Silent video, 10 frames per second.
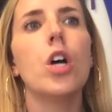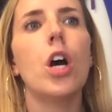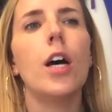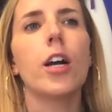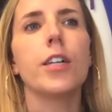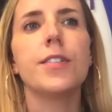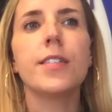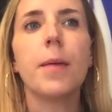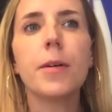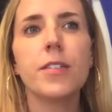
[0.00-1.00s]
Our
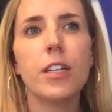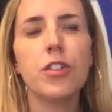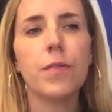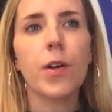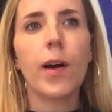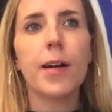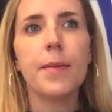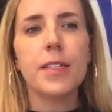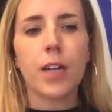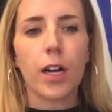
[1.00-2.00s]
summer session
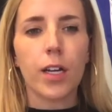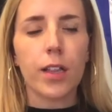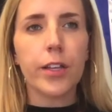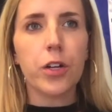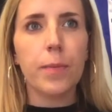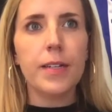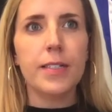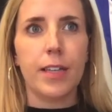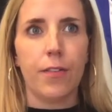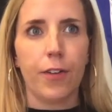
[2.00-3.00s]
requirements are a little bit
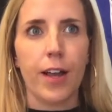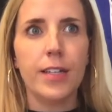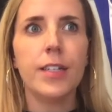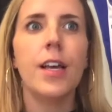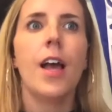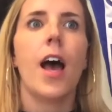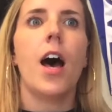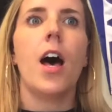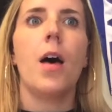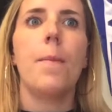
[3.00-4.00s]
different.
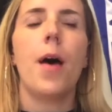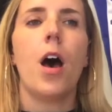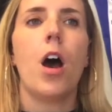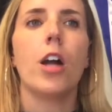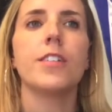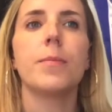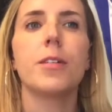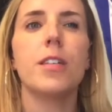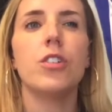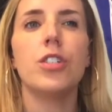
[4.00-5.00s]
Our summer
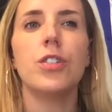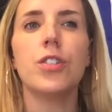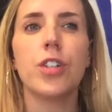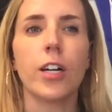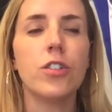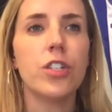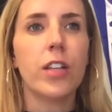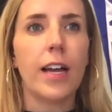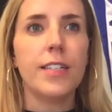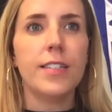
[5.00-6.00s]
session starts
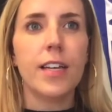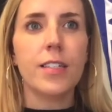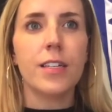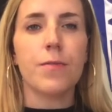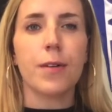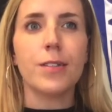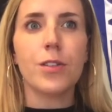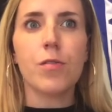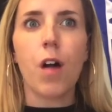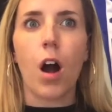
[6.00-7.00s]
July 6th. It runs
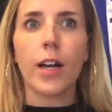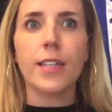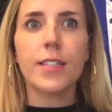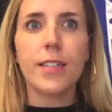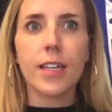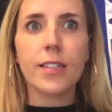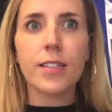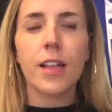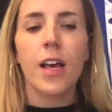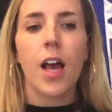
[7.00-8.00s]
through August 6th.
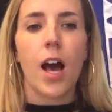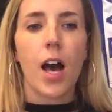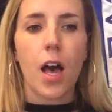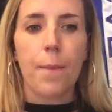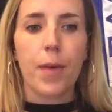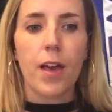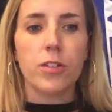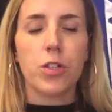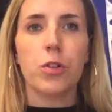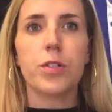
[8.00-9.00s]

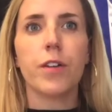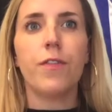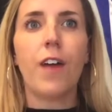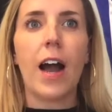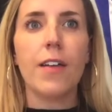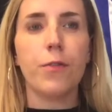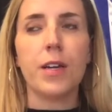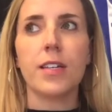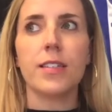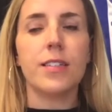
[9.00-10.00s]
So those are 5
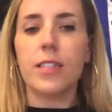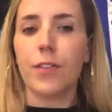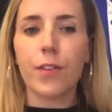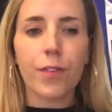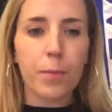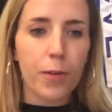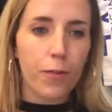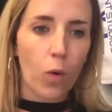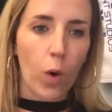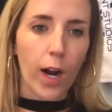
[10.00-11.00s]
weeks. That's different from
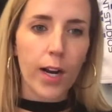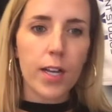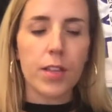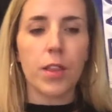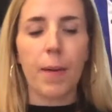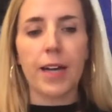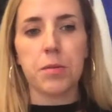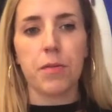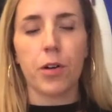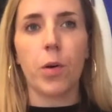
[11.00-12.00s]
before. In the past,
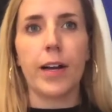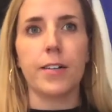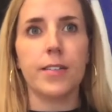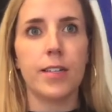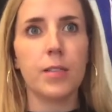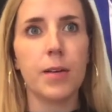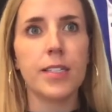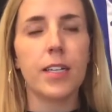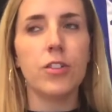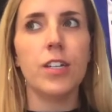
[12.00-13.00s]
we've required a 6-week
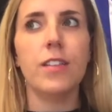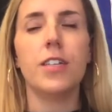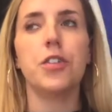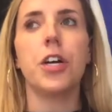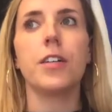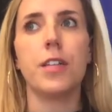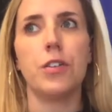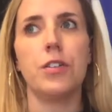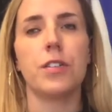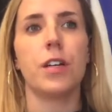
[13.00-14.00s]
session. This year, our
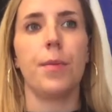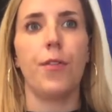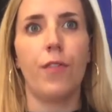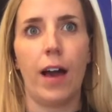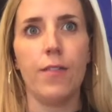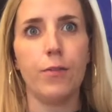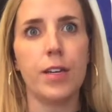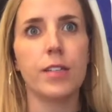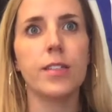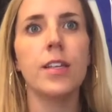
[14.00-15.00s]
session is going to be 5
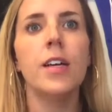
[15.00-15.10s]
weeks.